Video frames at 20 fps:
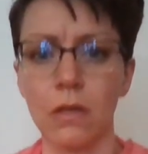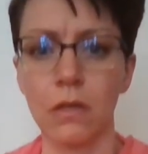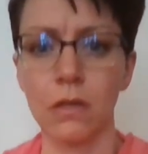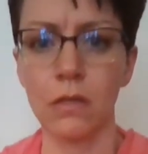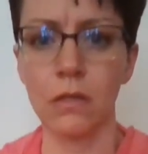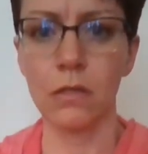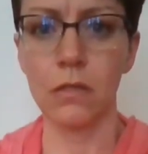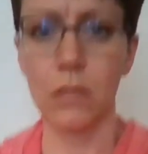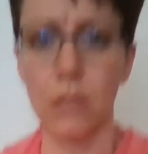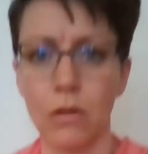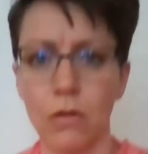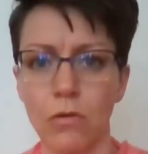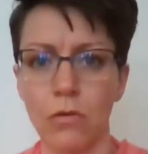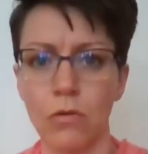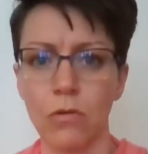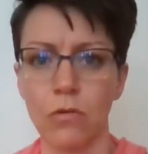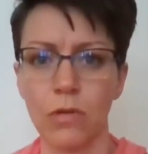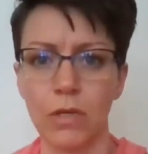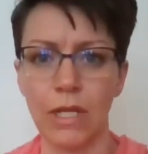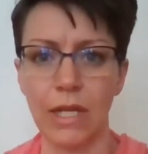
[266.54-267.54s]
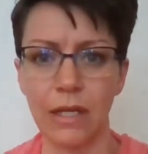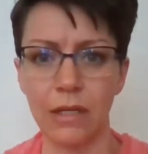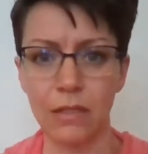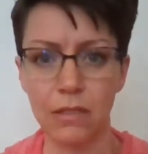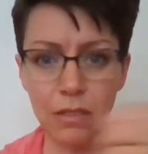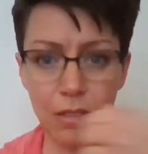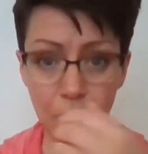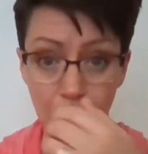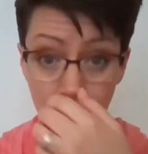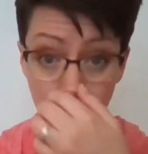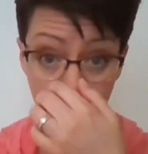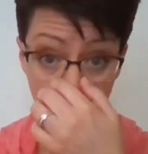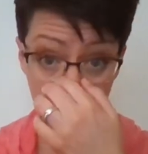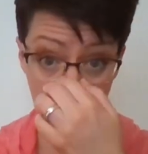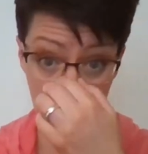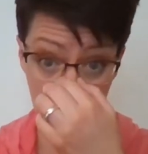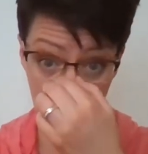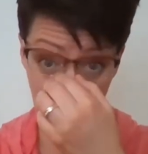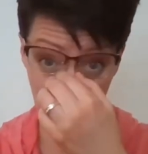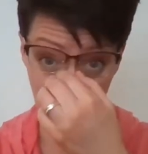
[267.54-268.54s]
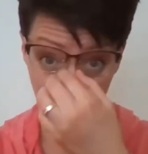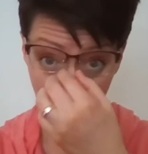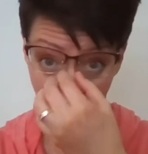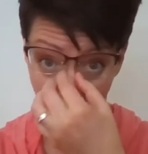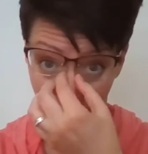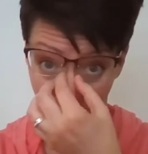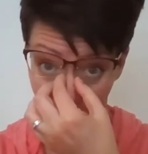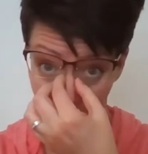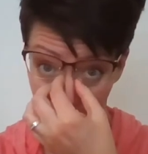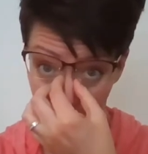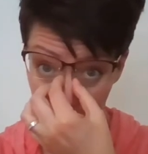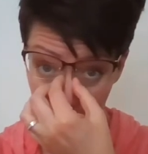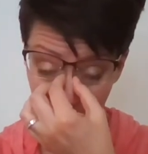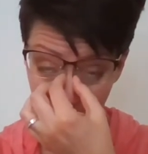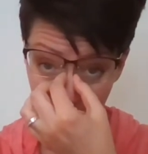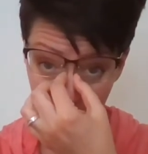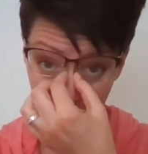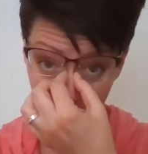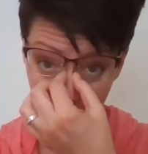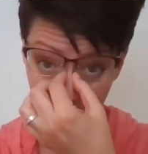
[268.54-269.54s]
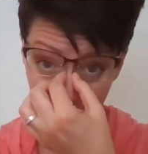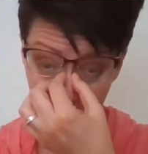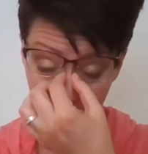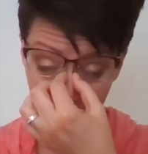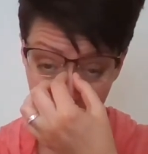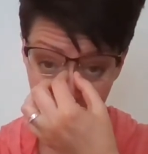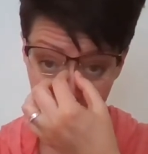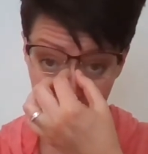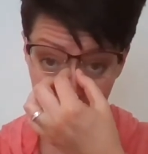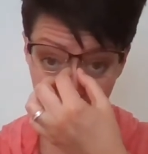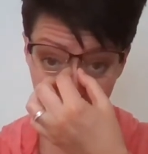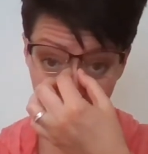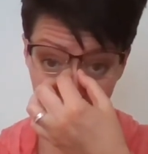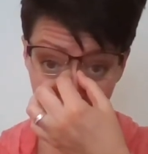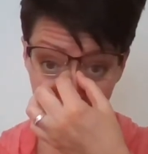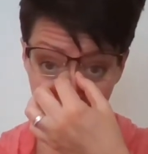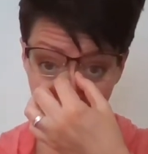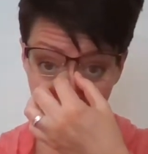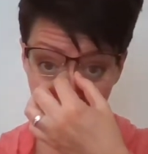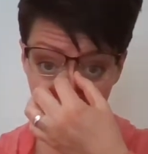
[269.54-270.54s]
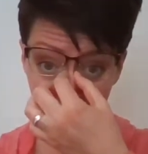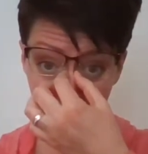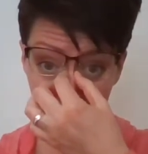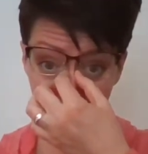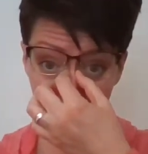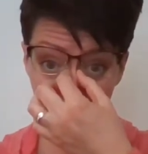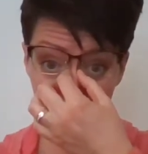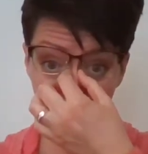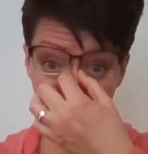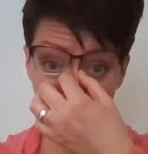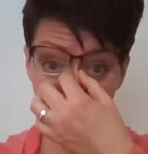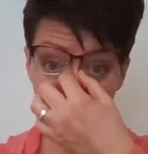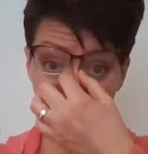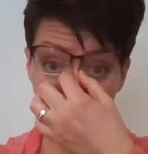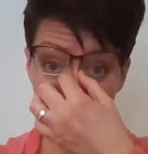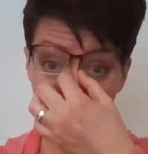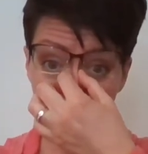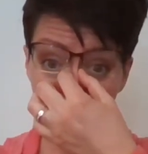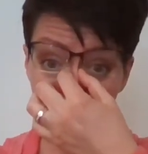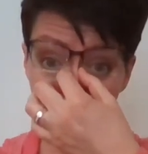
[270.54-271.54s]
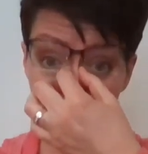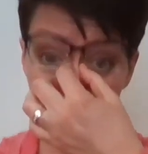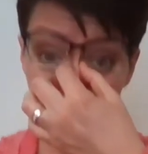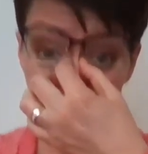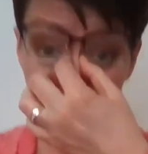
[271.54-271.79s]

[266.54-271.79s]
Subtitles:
So next I'm going to do the bridge of my nose and